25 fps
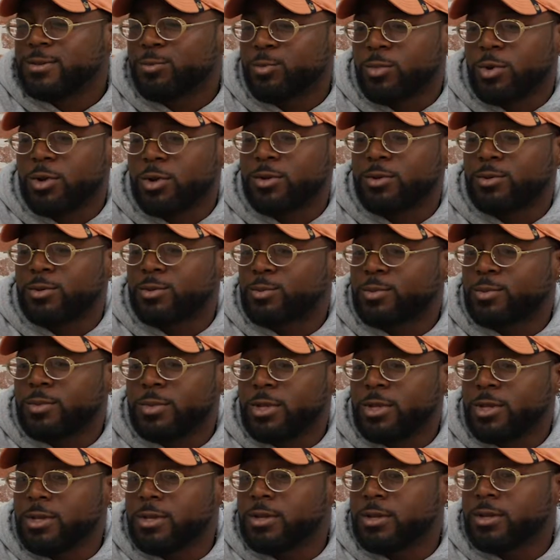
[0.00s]
bro,
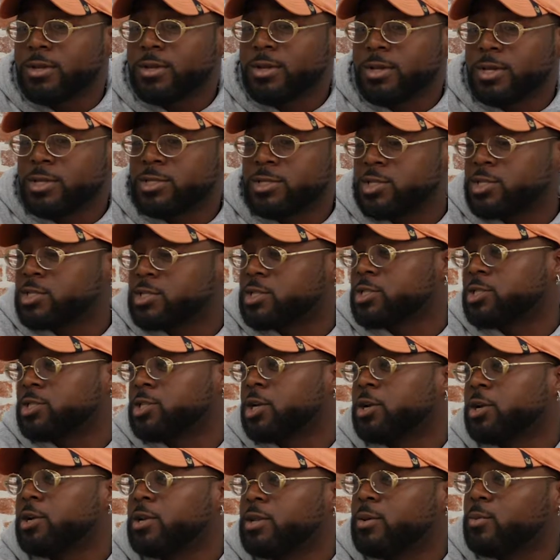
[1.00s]
it's just a
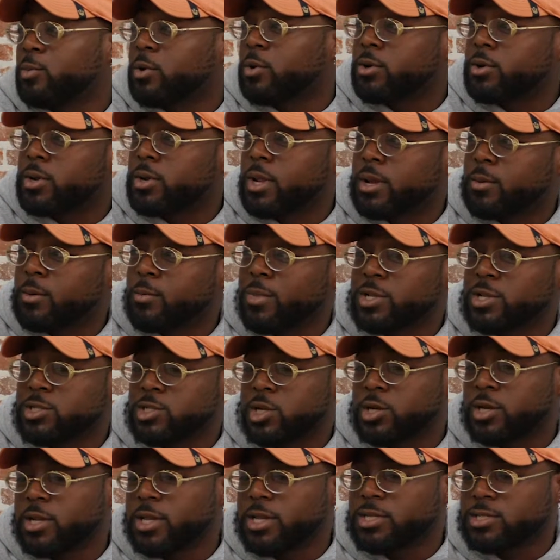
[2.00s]
journey, bro. Like, my
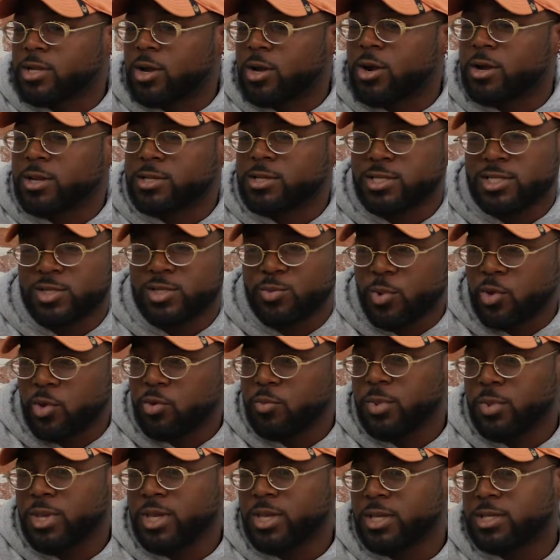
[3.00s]
journey as an artist has
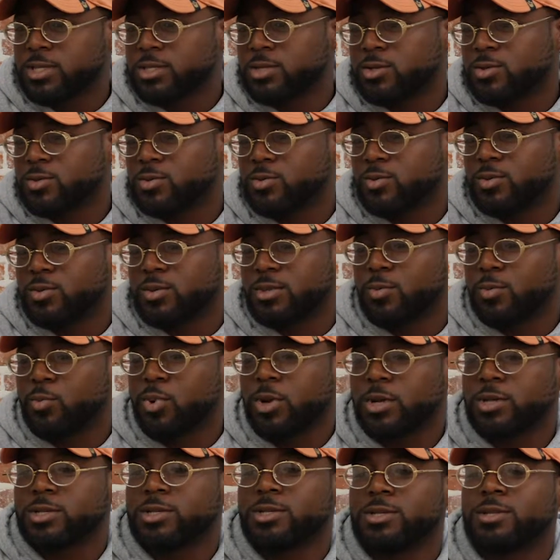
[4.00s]
built me into the
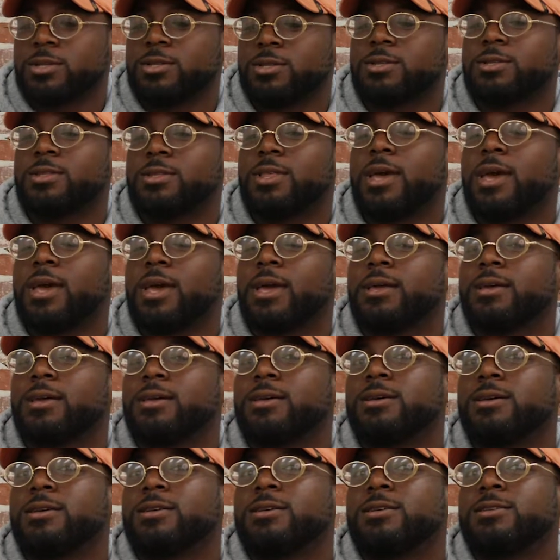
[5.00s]
person that,
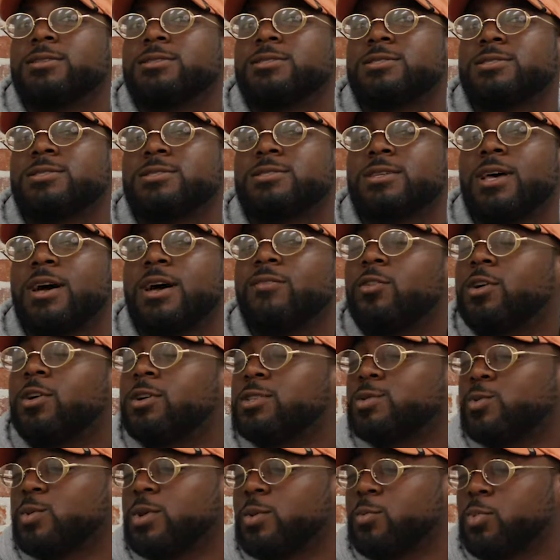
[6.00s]
I've
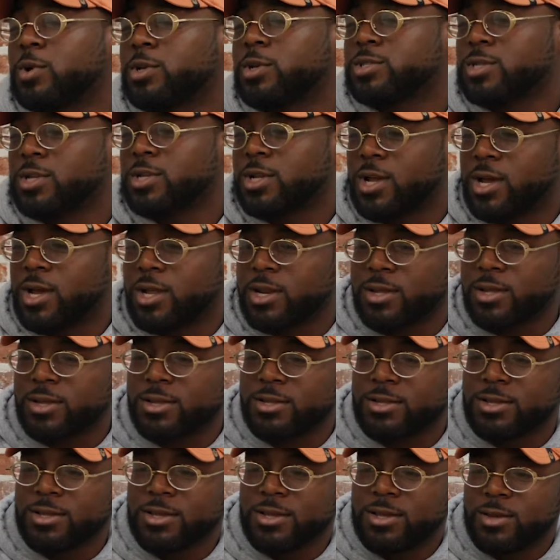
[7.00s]
always been a person to kind
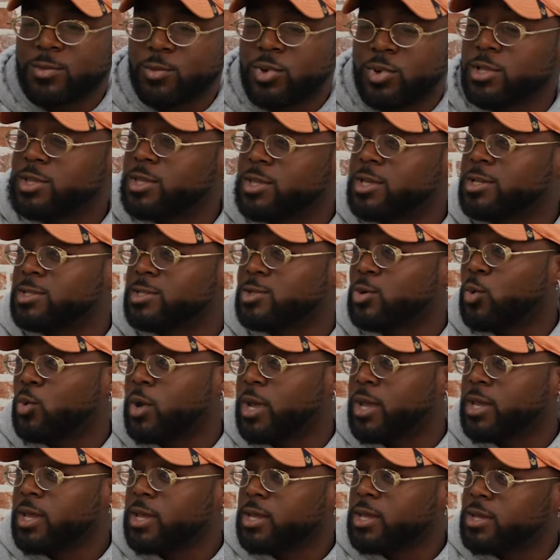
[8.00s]
of put things
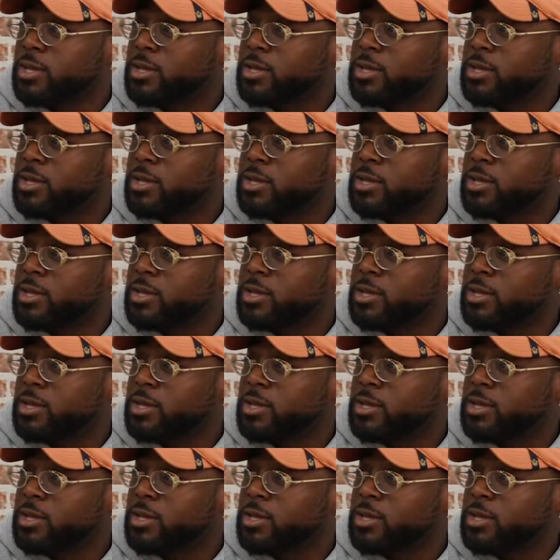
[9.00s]
away.